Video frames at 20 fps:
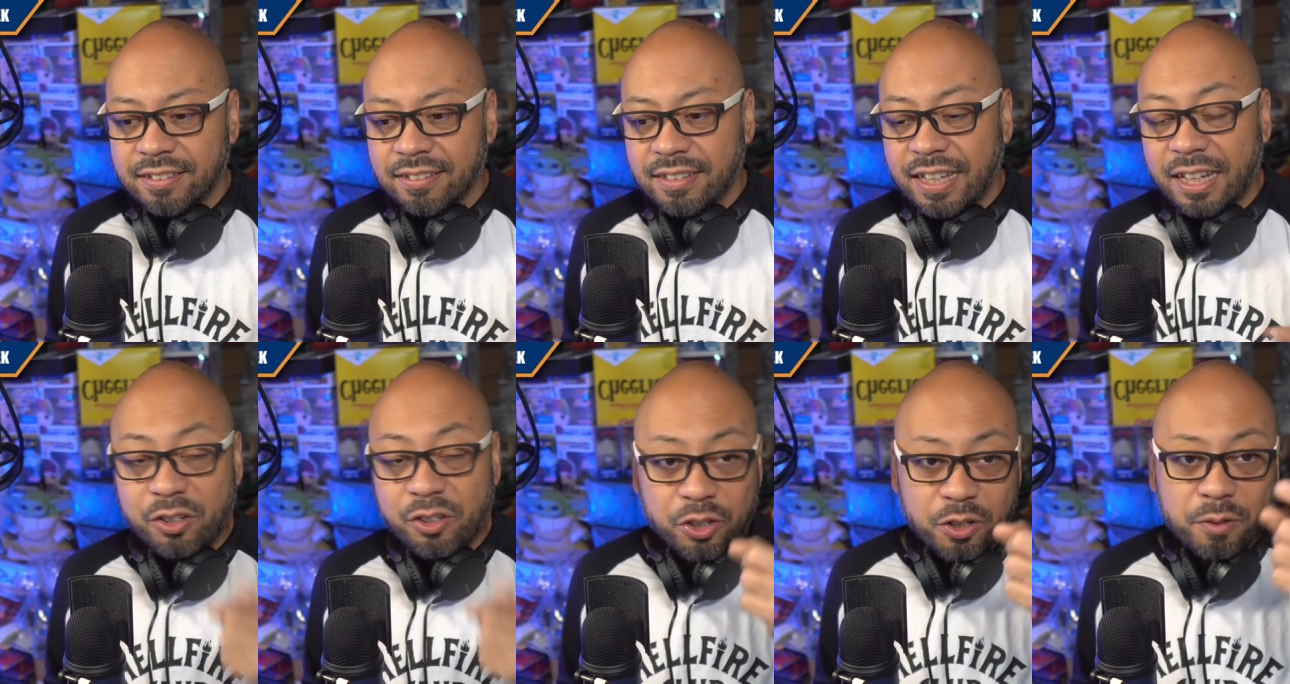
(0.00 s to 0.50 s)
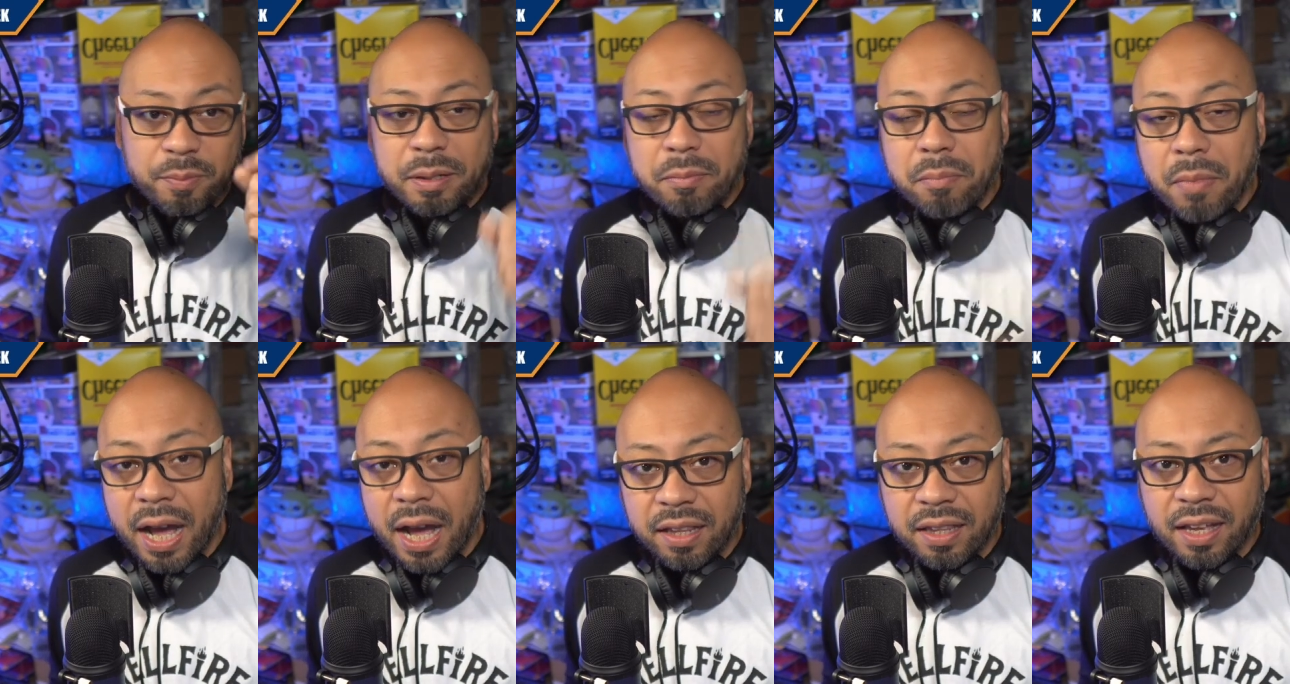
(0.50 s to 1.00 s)
That should have been
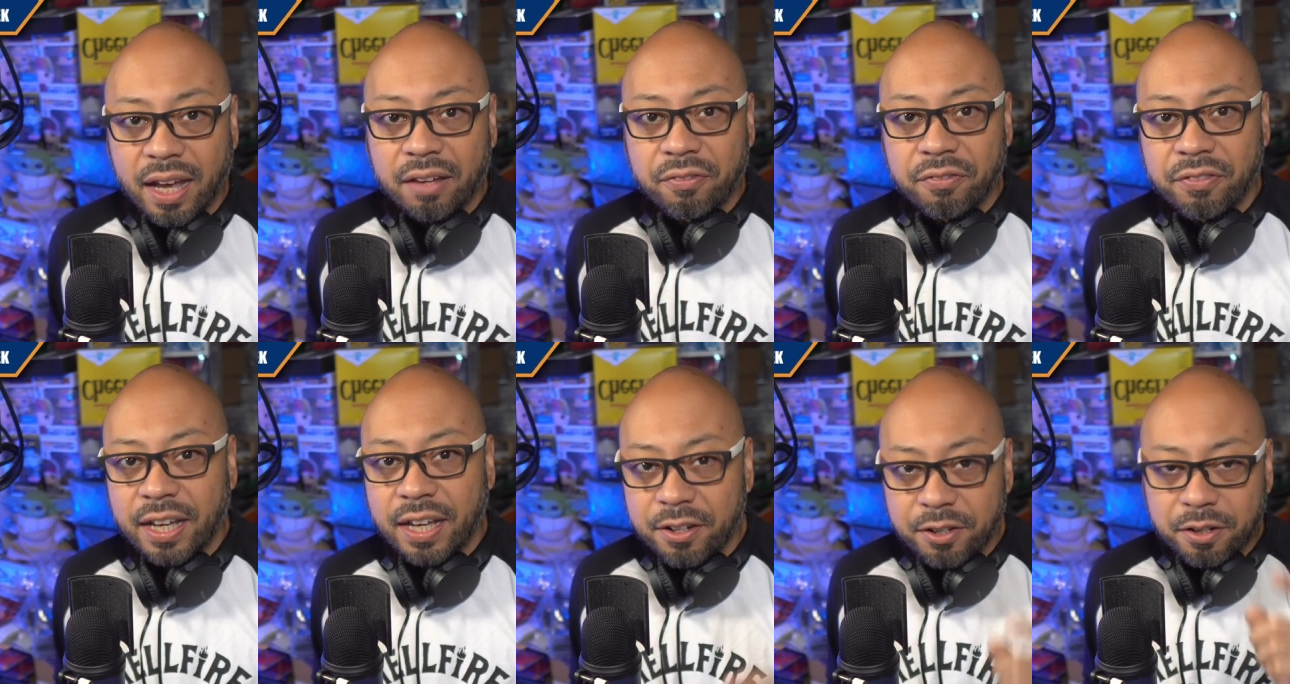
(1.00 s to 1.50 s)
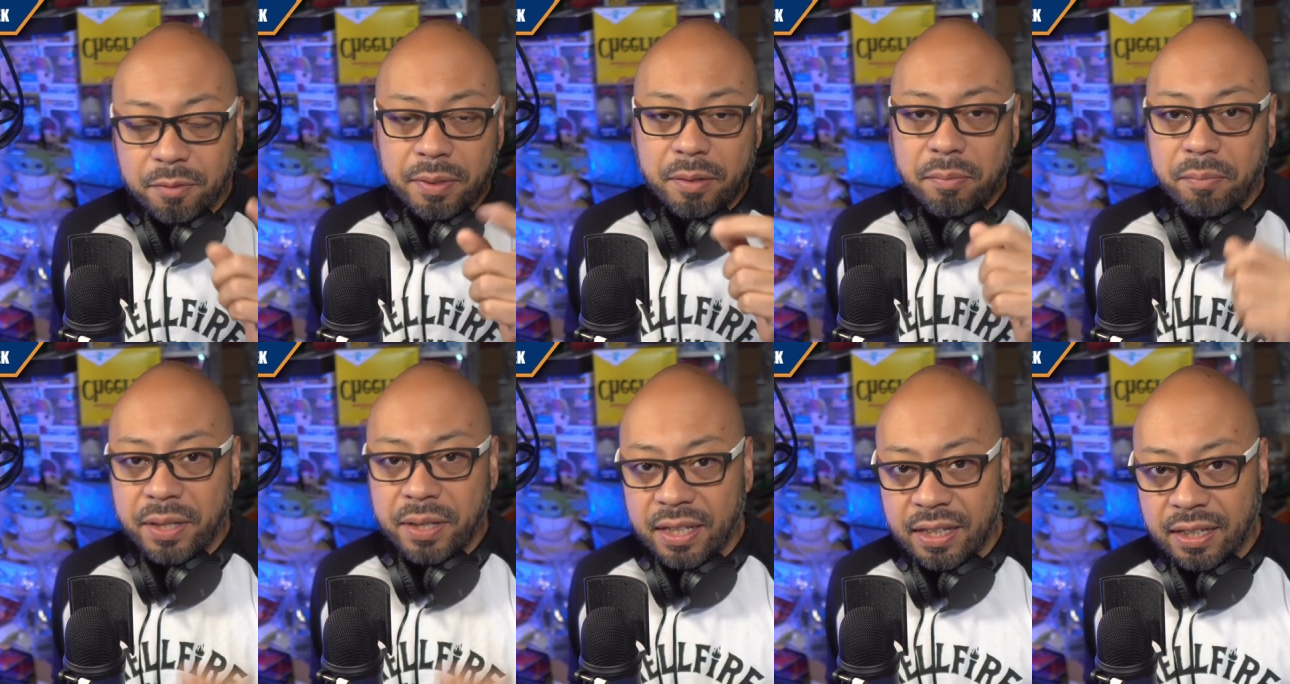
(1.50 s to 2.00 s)
my life. That could have
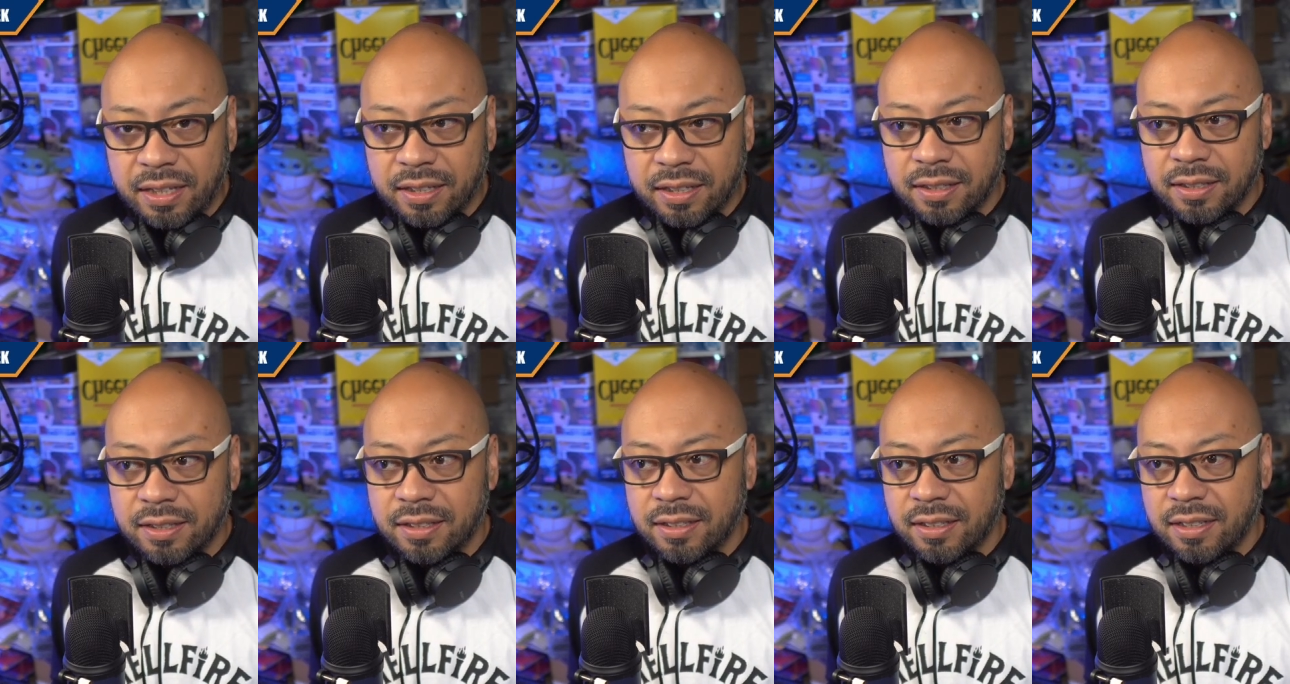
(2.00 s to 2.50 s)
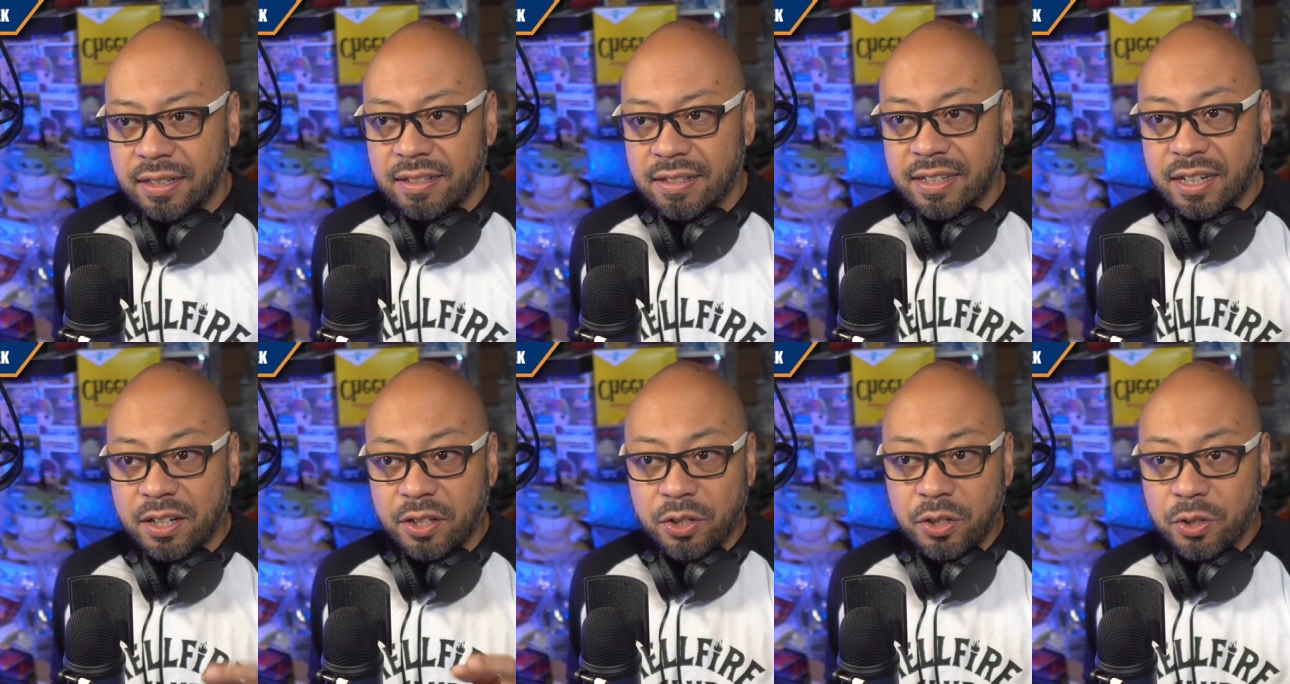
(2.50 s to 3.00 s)
been me
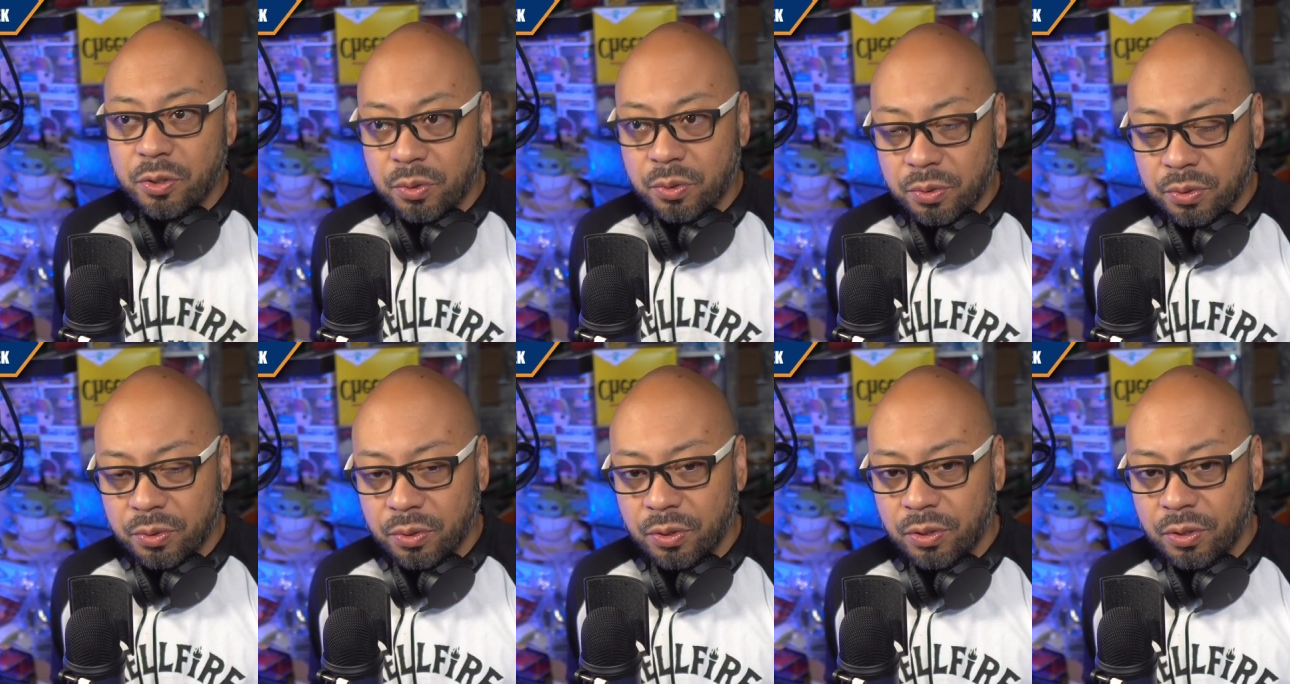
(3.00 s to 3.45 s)
instead of you